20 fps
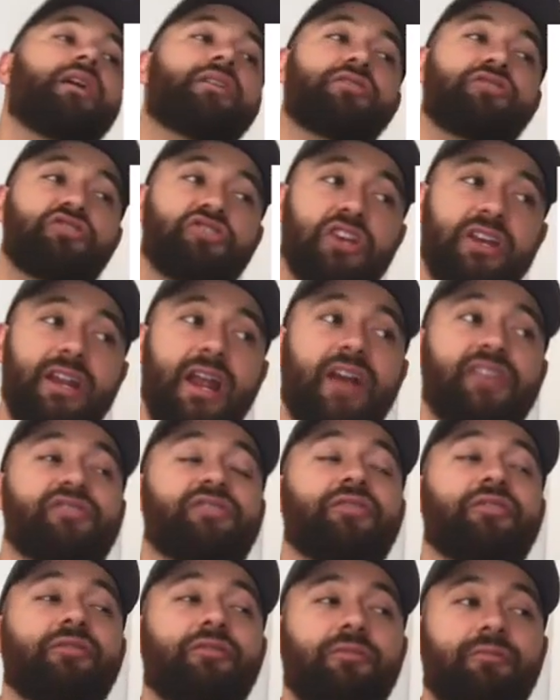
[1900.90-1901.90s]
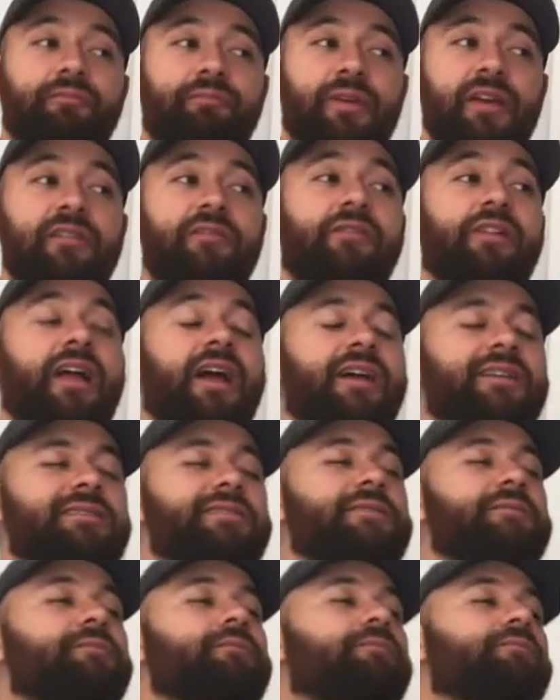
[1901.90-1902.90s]
G natural, B flat,
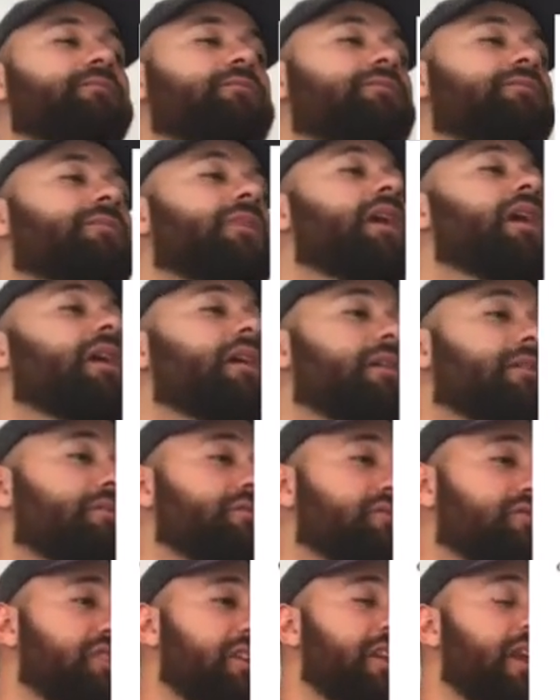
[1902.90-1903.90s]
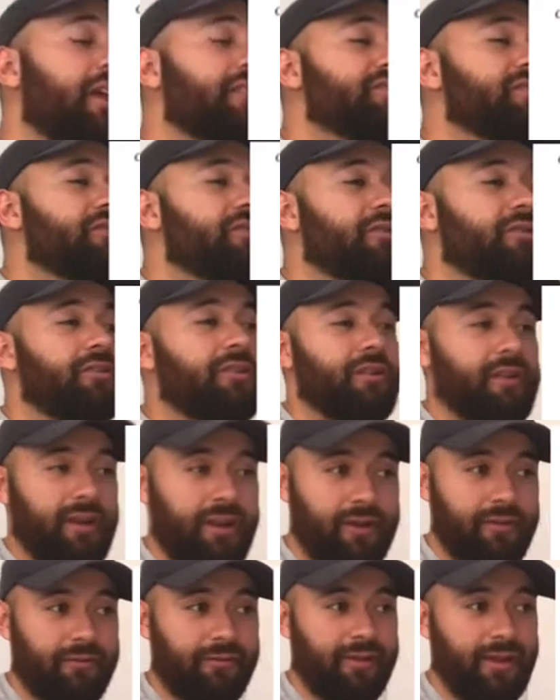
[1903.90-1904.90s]
G natural, E
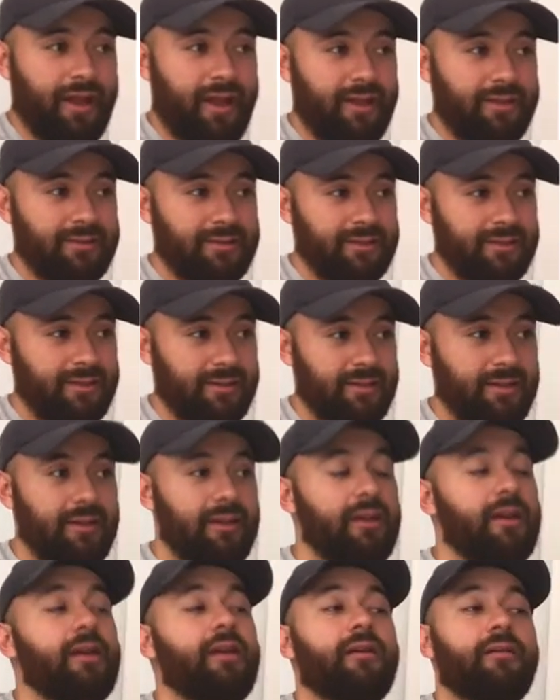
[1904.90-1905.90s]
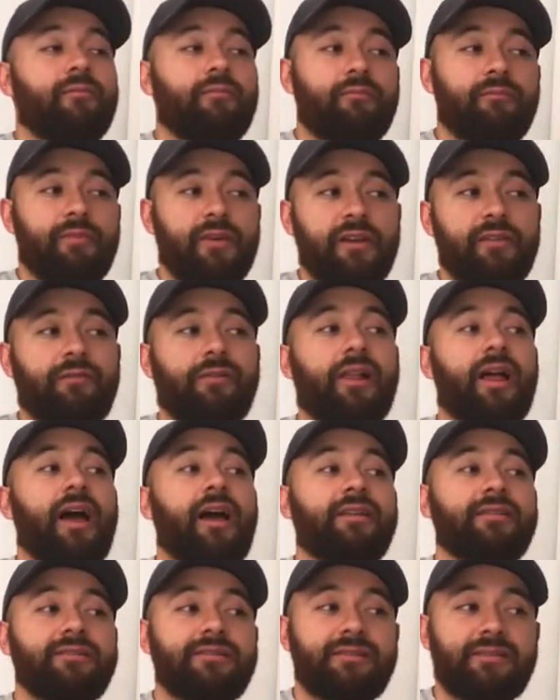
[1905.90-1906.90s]
flat, B
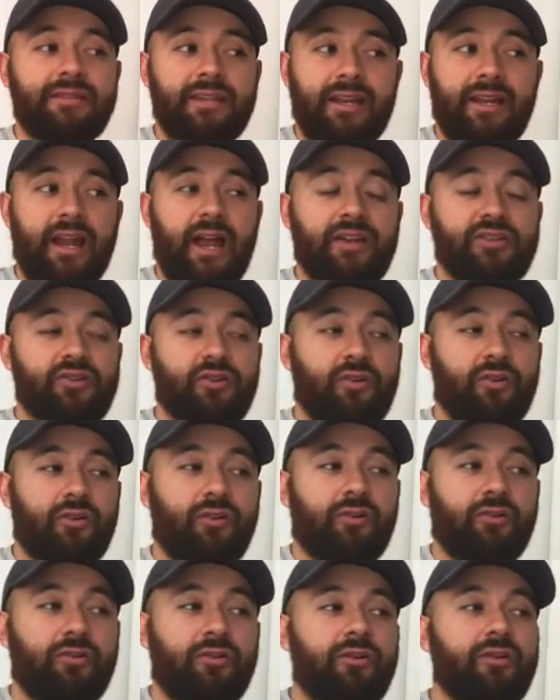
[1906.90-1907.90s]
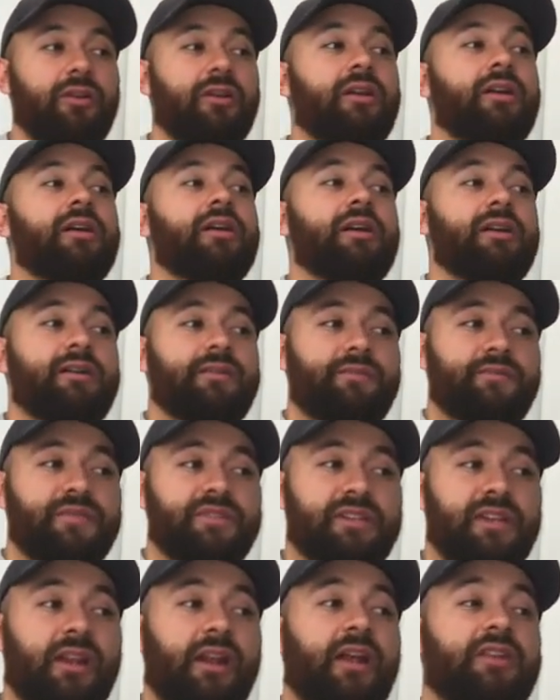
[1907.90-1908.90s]
flat, C natural,
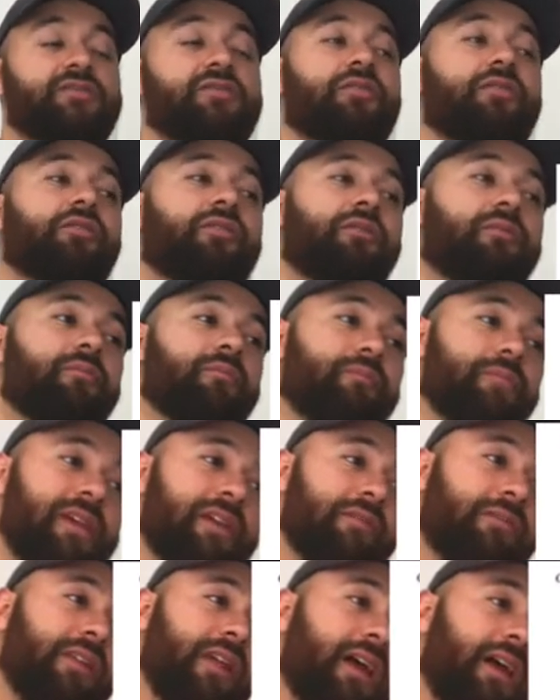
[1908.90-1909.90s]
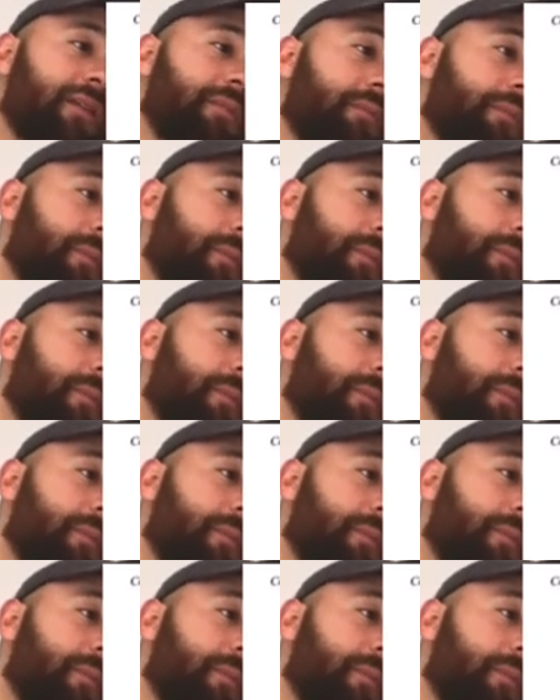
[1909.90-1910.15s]
C natural, B flat,